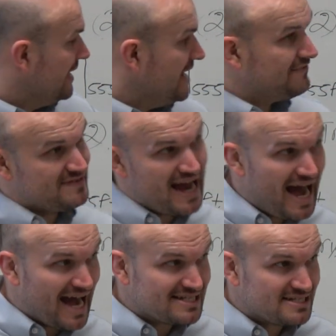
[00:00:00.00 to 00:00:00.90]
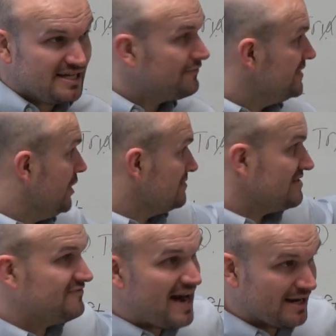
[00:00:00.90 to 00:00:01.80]
If not, if we don't
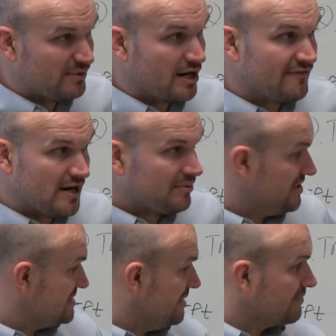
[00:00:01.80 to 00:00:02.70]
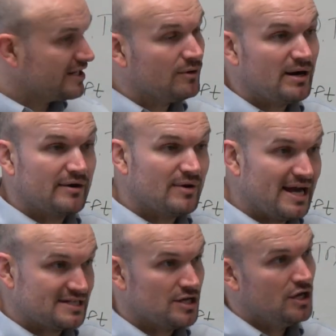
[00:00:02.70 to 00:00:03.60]
define what our variable is, then we're going to want to
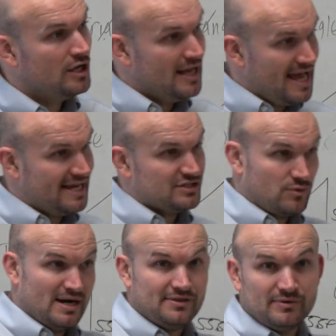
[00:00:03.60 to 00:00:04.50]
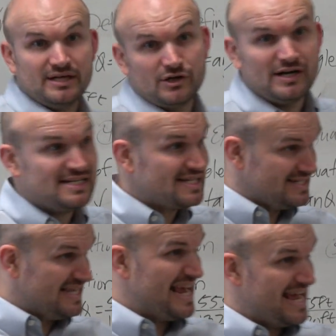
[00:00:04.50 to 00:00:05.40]
write, hey, twenty-three degrees
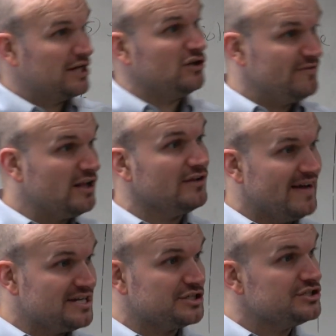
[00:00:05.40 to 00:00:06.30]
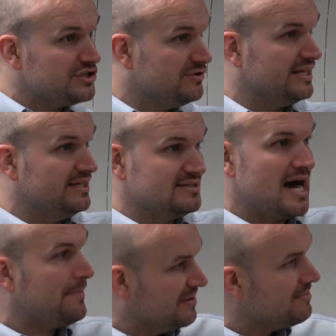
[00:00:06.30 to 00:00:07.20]
is the angle of elevation to the
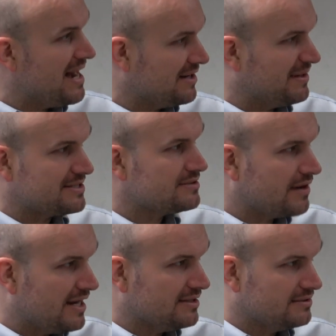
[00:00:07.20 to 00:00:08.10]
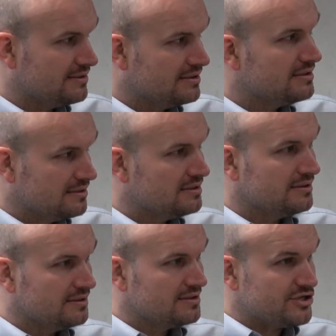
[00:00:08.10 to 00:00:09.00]
top of the monument, right?
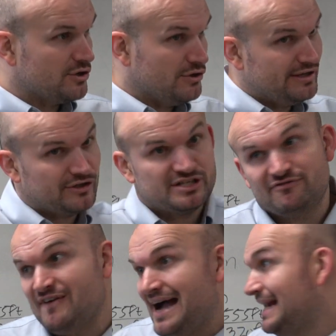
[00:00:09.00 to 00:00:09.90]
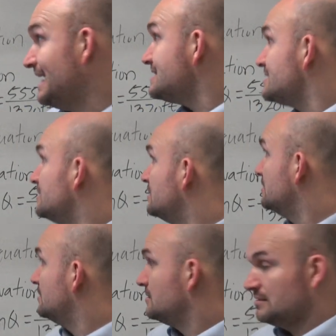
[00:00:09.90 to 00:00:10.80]
So you either define it
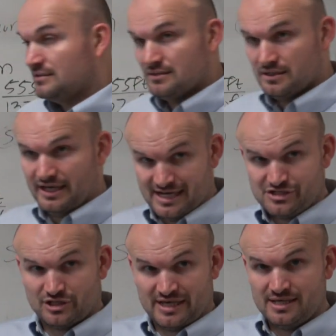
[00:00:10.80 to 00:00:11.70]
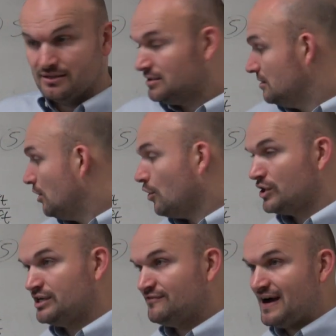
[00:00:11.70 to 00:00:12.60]
initially, or
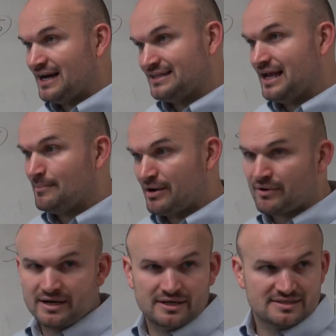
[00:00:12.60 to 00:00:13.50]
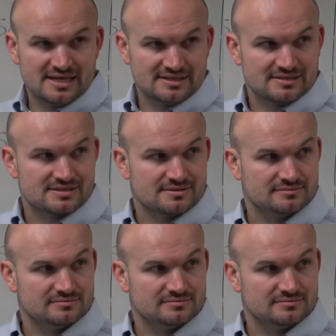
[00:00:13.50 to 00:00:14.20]
you define it at the end by writing a sentence.